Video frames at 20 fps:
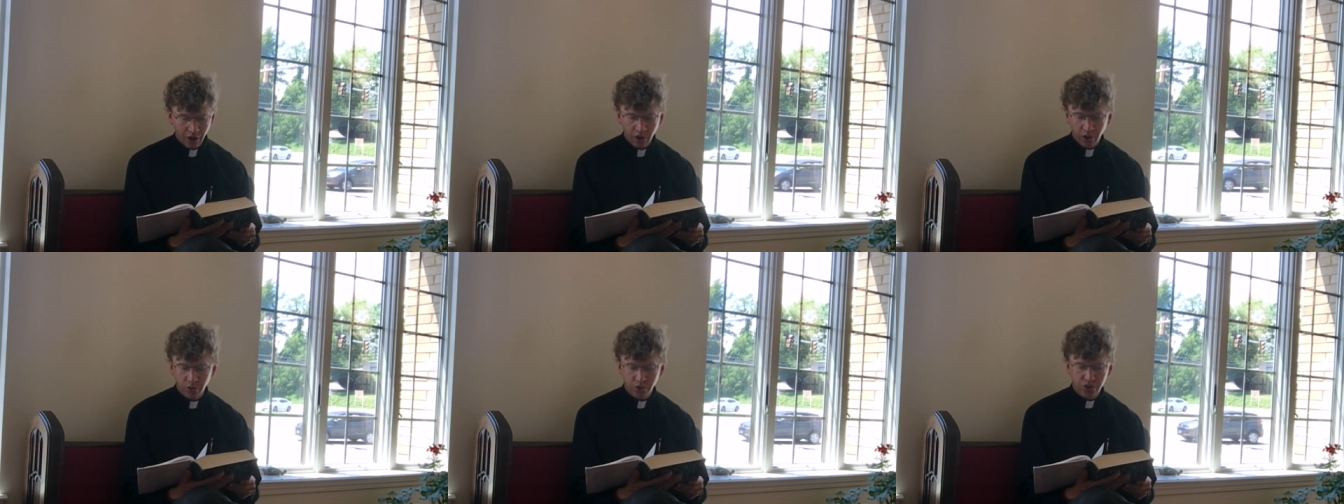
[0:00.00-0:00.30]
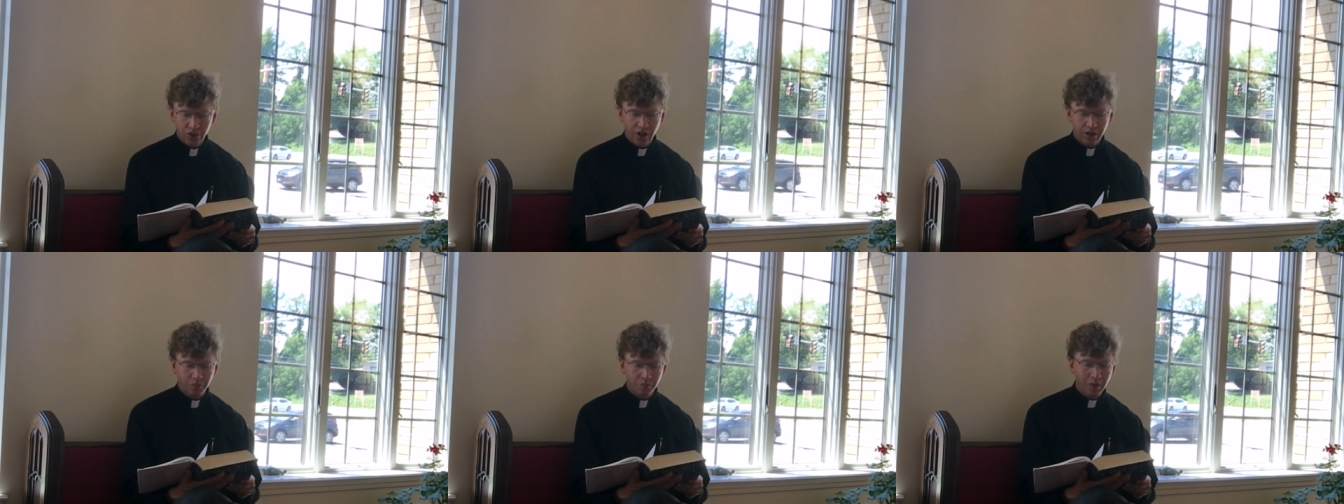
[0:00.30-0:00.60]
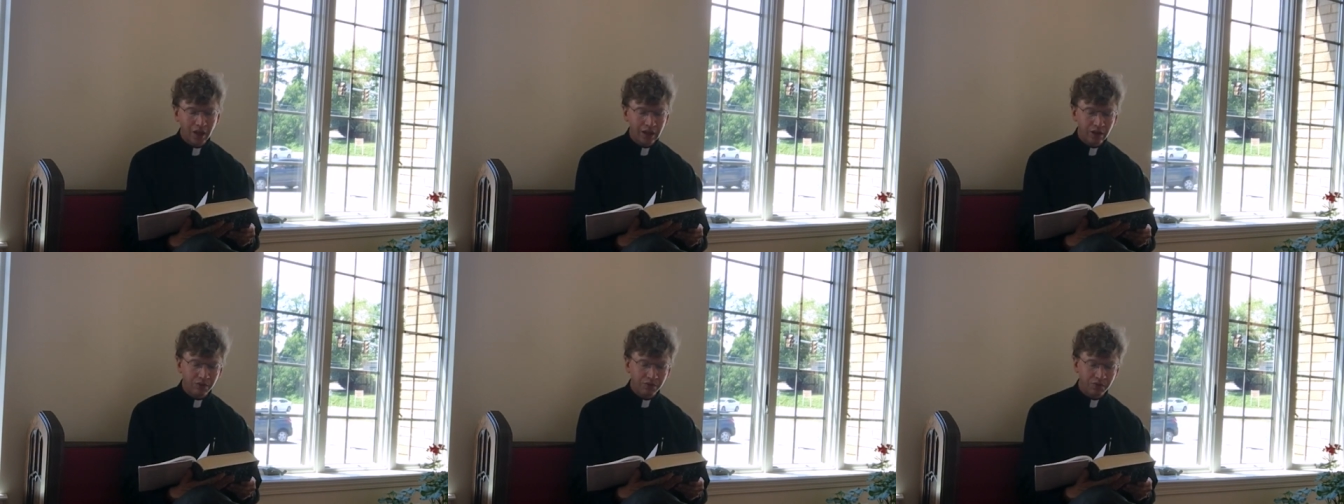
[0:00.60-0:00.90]
who said,
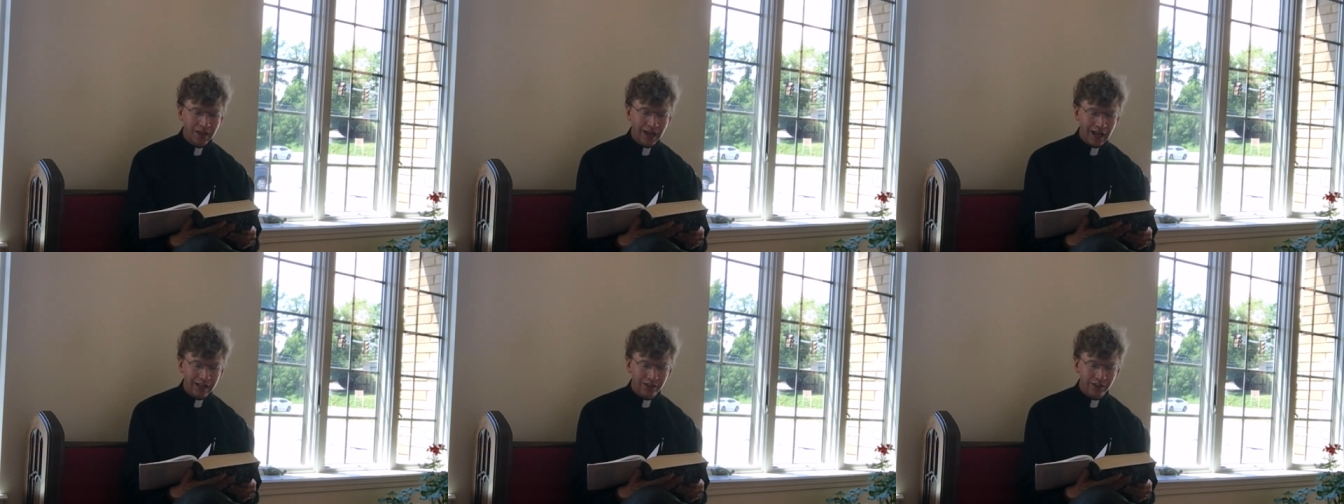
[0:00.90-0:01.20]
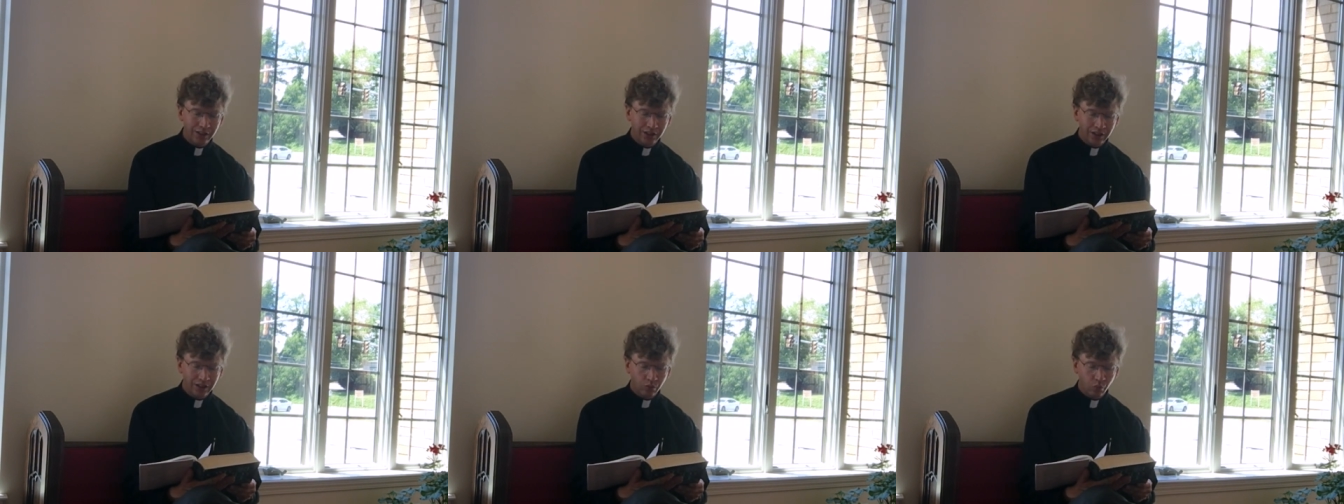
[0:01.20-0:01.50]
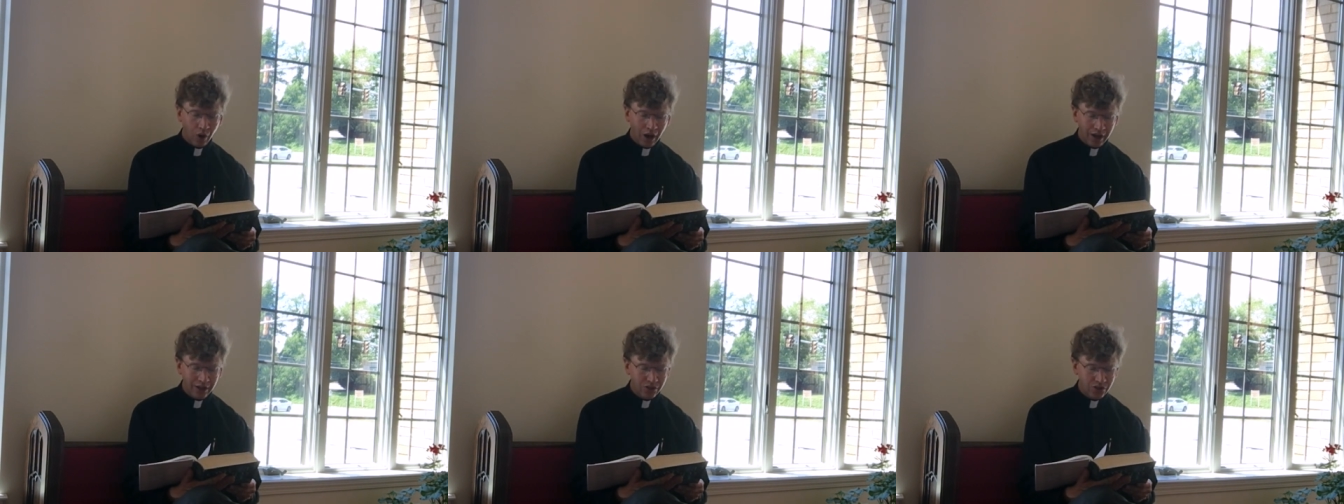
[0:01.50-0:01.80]
Men of Galilee,
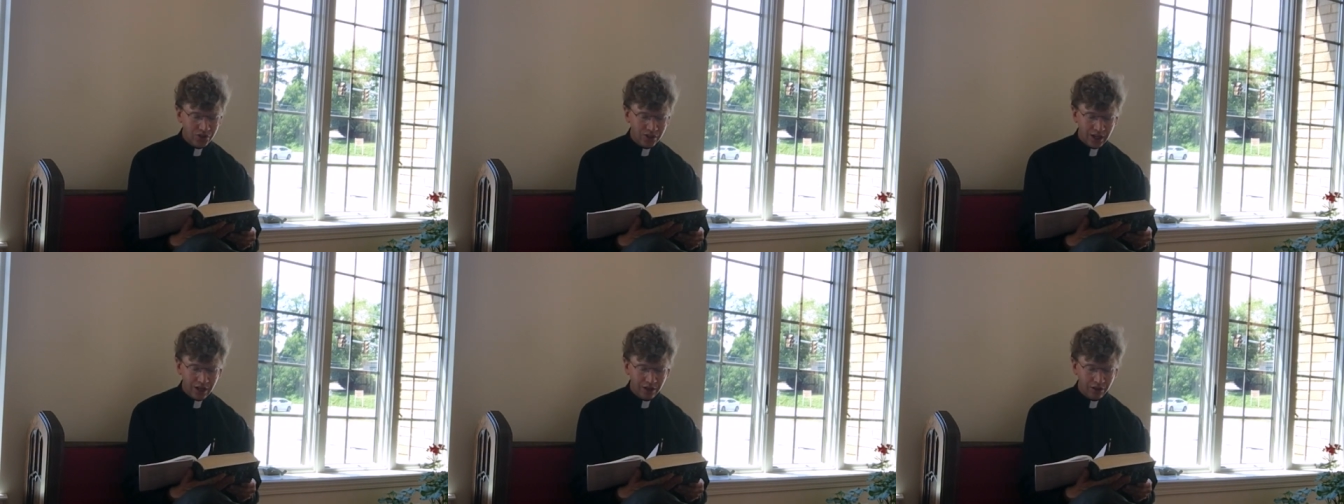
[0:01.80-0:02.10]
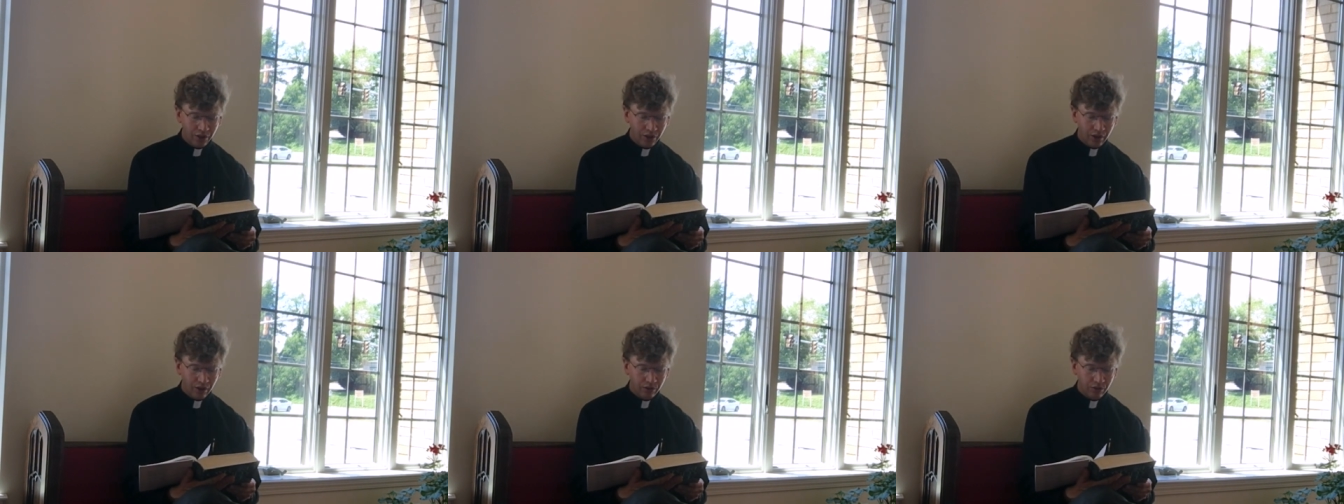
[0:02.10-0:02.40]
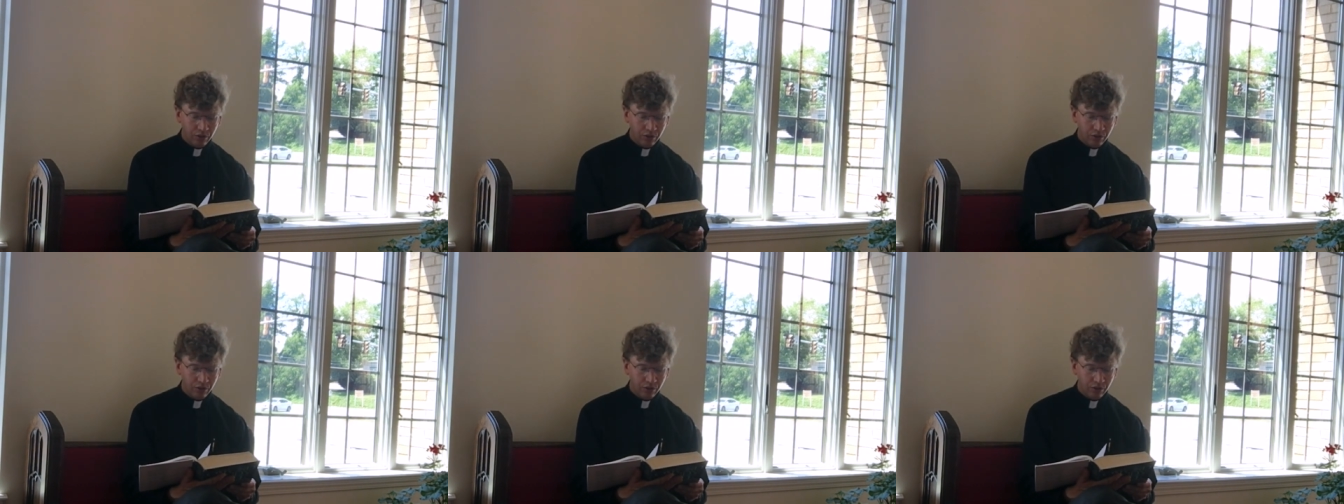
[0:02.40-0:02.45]
why stand there